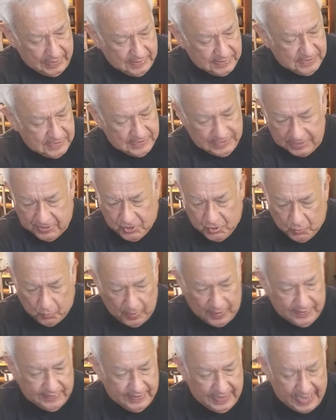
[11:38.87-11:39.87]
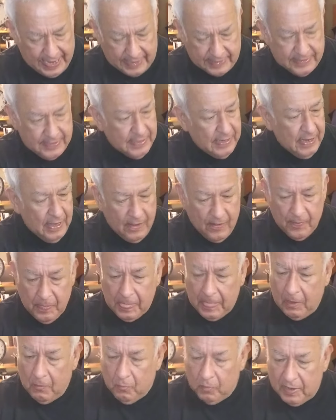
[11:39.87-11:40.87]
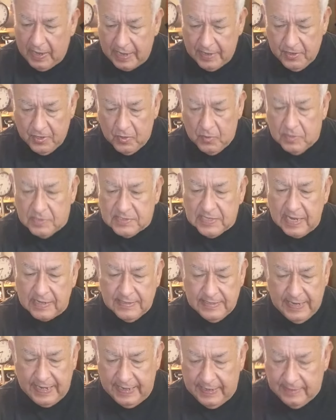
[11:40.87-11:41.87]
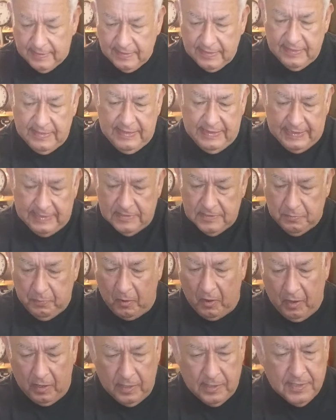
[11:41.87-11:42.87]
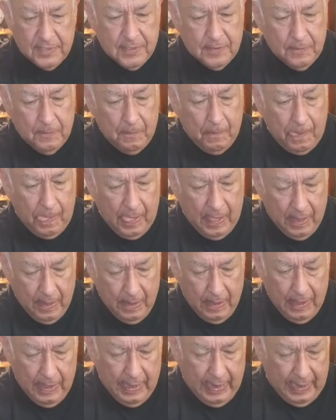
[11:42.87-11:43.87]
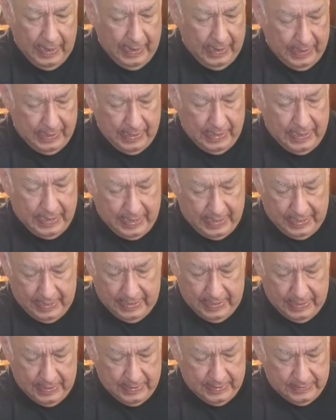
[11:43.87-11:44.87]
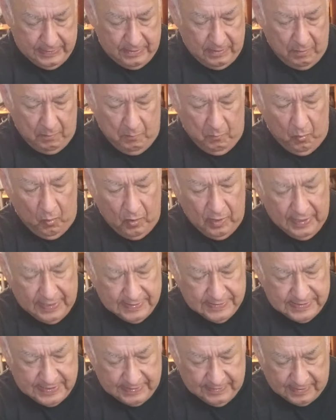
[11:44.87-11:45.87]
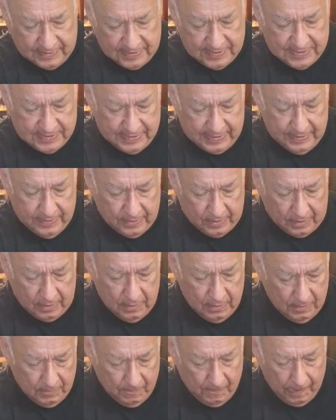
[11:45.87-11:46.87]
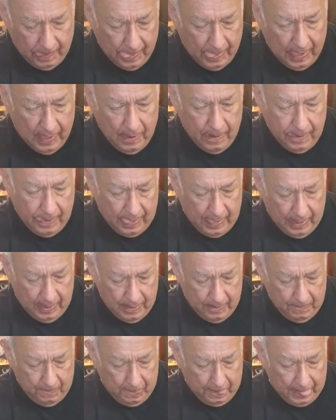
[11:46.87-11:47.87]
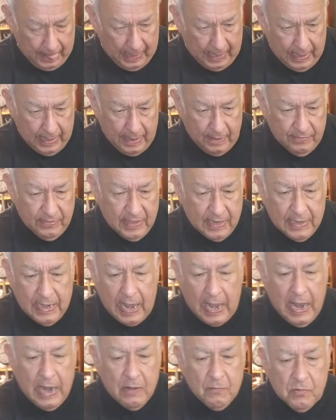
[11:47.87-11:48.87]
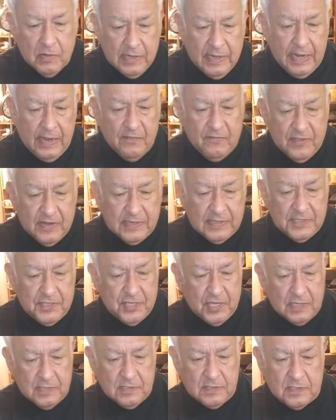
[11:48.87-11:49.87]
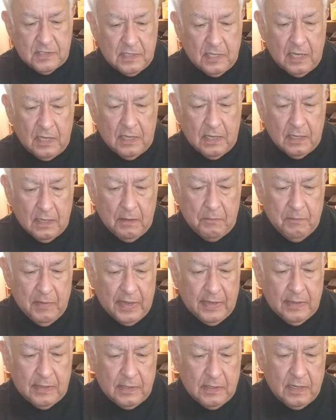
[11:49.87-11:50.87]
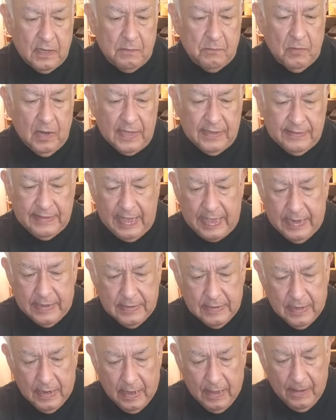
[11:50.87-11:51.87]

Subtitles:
accentuate that, what I do is I take this part and more or less in the center, and then I would give it, just make it come like that,